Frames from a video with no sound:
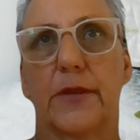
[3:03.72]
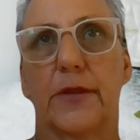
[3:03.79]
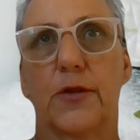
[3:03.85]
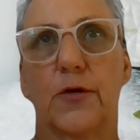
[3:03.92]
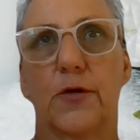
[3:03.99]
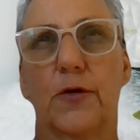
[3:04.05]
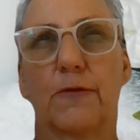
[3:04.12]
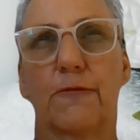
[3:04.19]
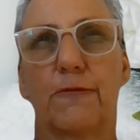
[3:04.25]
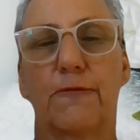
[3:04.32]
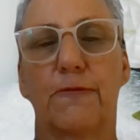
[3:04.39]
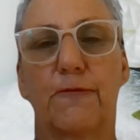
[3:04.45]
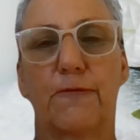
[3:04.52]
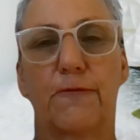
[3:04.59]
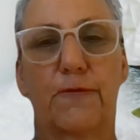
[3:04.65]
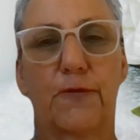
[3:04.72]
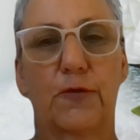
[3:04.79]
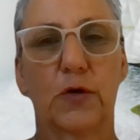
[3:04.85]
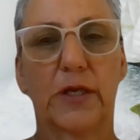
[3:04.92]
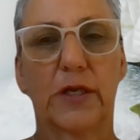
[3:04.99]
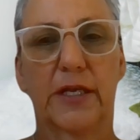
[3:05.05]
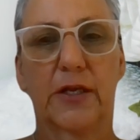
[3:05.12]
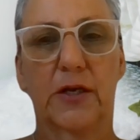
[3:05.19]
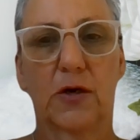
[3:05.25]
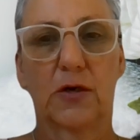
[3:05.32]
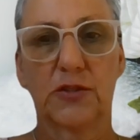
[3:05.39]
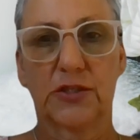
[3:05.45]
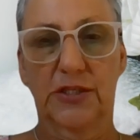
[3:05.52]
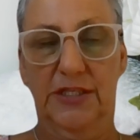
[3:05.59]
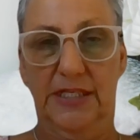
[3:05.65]
you're not fully
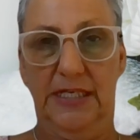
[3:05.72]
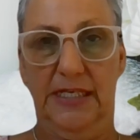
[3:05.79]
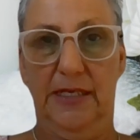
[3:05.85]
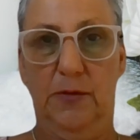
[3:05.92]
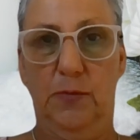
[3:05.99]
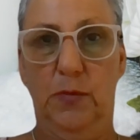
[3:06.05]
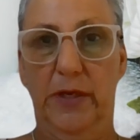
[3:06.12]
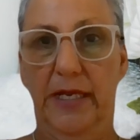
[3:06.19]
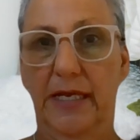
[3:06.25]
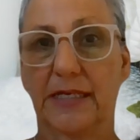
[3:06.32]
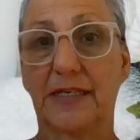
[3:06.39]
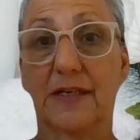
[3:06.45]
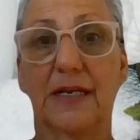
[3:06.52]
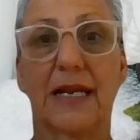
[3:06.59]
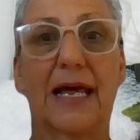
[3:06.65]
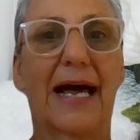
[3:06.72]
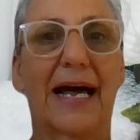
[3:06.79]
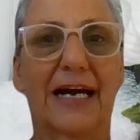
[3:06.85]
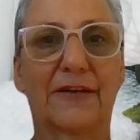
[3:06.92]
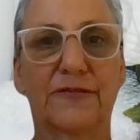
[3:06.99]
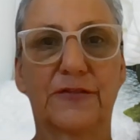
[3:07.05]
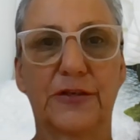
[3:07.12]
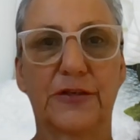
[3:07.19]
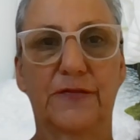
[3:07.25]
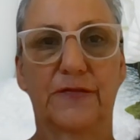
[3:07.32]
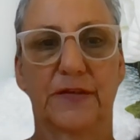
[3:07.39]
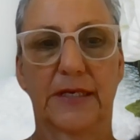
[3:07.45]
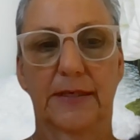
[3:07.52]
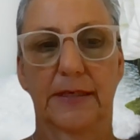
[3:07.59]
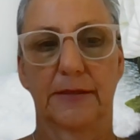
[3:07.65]
consciously aware till after you've
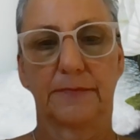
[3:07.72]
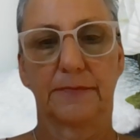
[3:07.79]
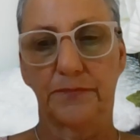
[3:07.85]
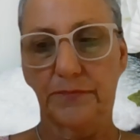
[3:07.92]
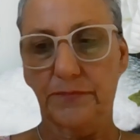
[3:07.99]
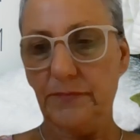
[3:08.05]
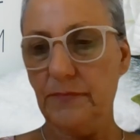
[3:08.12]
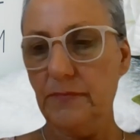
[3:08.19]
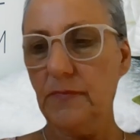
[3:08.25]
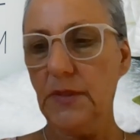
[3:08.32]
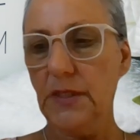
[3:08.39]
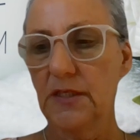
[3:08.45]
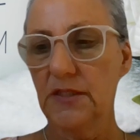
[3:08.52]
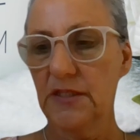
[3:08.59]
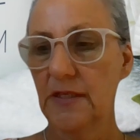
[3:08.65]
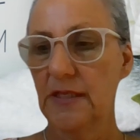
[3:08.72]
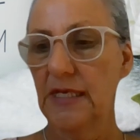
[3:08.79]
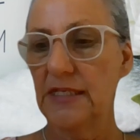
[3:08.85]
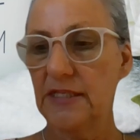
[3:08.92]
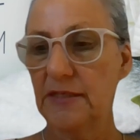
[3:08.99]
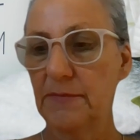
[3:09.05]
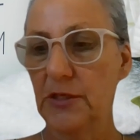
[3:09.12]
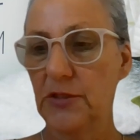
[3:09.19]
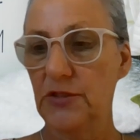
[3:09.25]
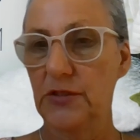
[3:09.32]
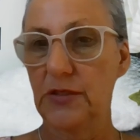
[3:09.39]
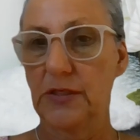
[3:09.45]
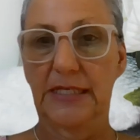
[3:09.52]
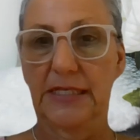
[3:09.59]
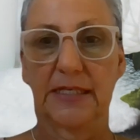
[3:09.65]
done it. So that's
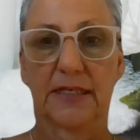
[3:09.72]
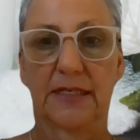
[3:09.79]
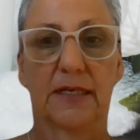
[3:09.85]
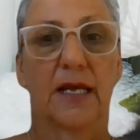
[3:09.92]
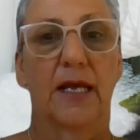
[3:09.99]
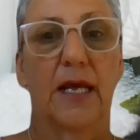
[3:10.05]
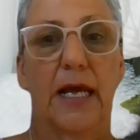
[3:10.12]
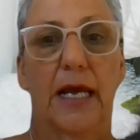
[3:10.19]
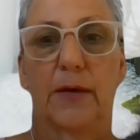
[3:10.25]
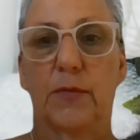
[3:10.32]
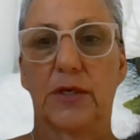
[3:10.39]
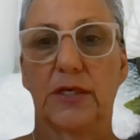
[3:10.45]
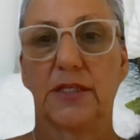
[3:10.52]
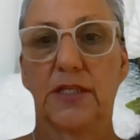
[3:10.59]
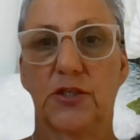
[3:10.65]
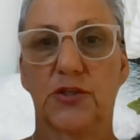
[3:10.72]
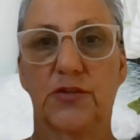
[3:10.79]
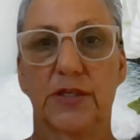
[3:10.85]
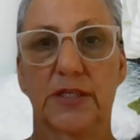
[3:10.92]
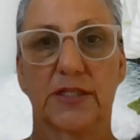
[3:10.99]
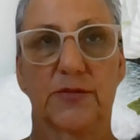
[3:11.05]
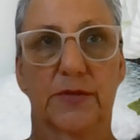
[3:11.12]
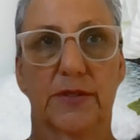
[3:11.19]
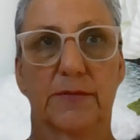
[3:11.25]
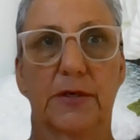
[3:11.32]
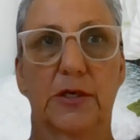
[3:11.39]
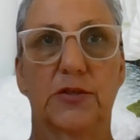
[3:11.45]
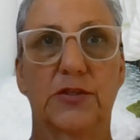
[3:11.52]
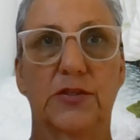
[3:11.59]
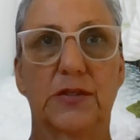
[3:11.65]
emotional eating. And one of the tricks with
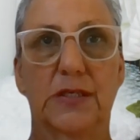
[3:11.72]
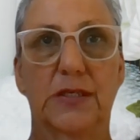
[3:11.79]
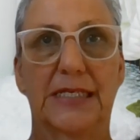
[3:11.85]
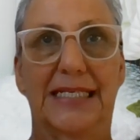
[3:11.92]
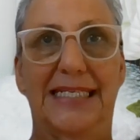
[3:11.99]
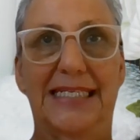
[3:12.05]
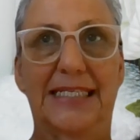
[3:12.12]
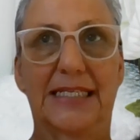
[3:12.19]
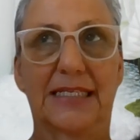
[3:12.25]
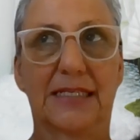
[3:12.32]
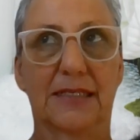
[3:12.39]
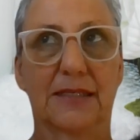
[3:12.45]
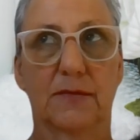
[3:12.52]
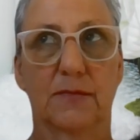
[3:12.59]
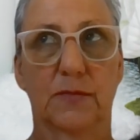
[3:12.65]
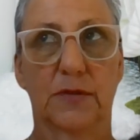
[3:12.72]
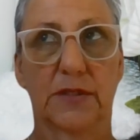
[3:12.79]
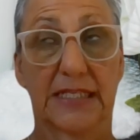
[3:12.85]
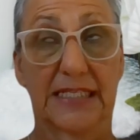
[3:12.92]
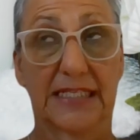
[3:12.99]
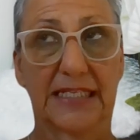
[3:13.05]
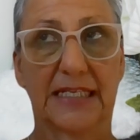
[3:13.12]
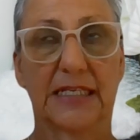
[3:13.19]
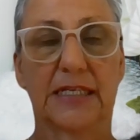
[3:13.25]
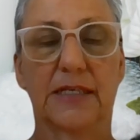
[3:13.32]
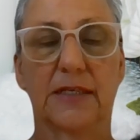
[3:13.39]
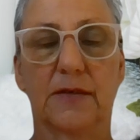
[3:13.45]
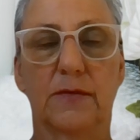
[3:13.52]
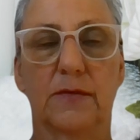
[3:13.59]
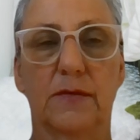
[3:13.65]
emotional eating, with the
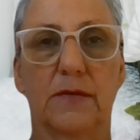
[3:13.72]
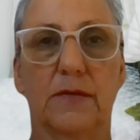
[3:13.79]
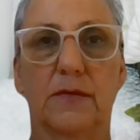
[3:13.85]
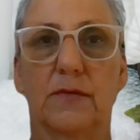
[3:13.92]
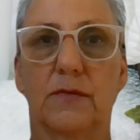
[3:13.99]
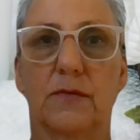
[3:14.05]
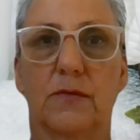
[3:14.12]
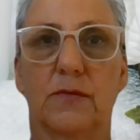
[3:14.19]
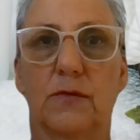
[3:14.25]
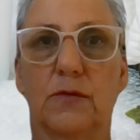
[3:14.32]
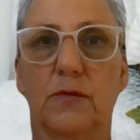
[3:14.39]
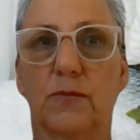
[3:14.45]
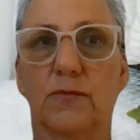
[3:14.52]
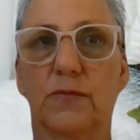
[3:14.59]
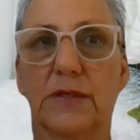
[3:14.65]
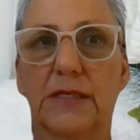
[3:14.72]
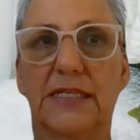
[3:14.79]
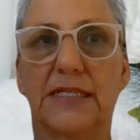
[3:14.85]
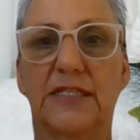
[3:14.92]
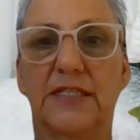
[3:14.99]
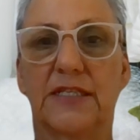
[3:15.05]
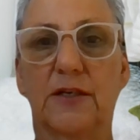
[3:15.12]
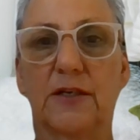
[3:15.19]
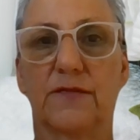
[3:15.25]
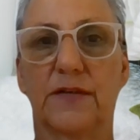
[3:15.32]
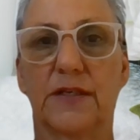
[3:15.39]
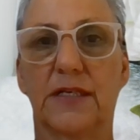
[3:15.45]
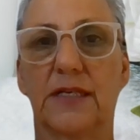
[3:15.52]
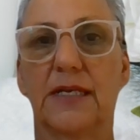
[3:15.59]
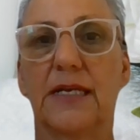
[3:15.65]
dealing or releasing of
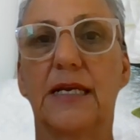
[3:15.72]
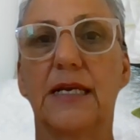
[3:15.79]
it,